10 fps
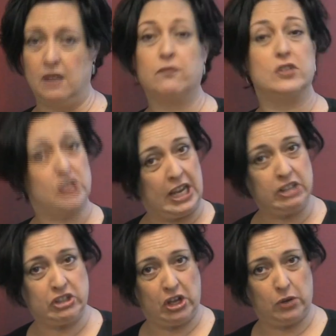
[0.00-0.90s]
for
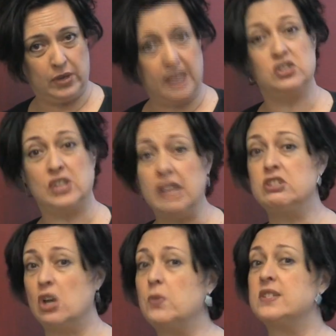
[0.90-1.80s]
Jane Doe, and Jane
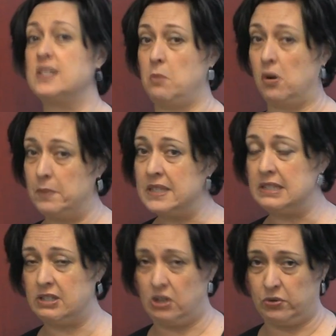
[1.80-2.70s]
Doe is a small
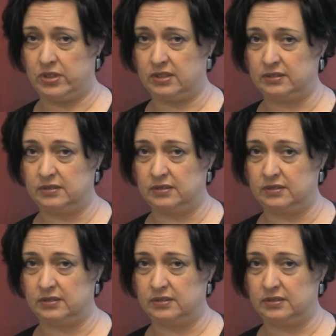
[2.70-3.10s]
business owner.